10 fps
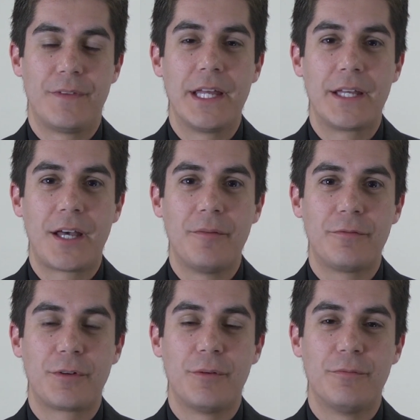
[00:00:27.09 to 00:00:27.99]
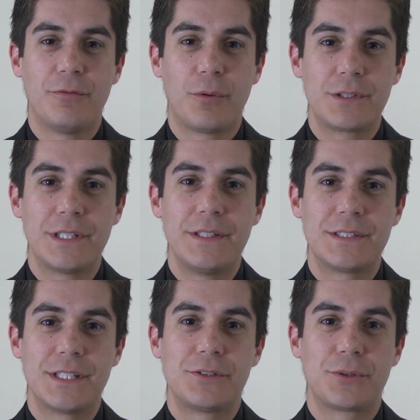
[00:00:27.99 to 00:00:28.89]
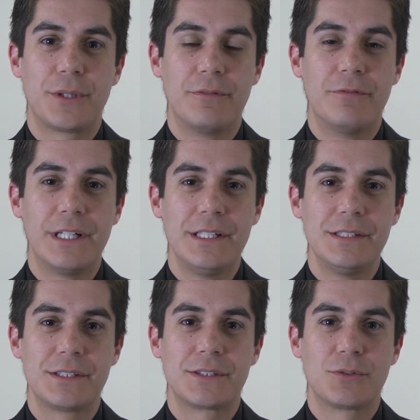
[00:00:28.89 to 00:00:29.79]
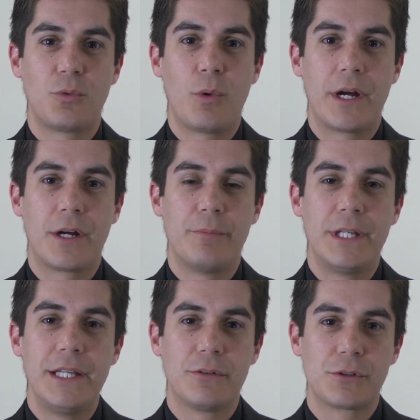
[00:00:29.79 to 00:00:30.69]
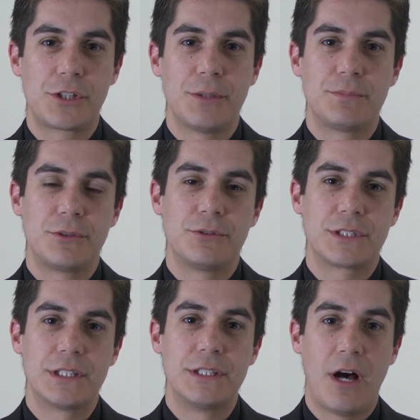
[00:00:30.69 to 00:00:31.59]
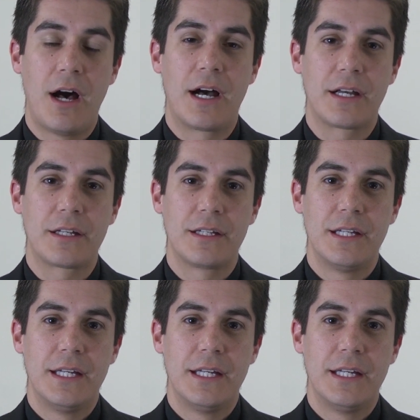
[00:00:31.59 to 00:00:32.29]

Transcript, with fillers: They come from 14th century Venice, where medieval ships used to dock